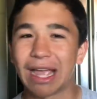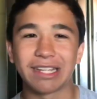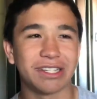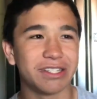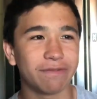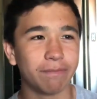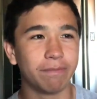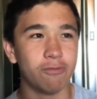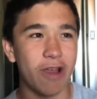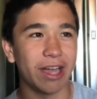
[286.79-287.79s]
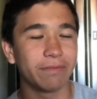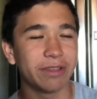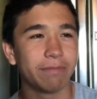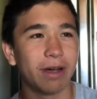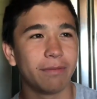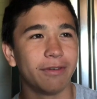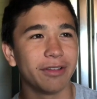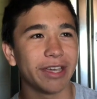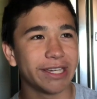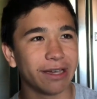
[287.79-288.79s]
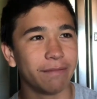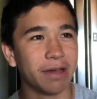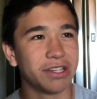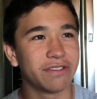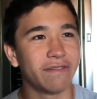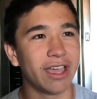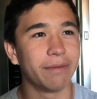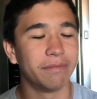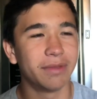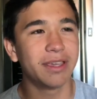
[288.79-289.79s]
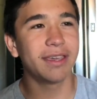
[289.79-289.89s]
I had to just randomly bubble like a bunch of them.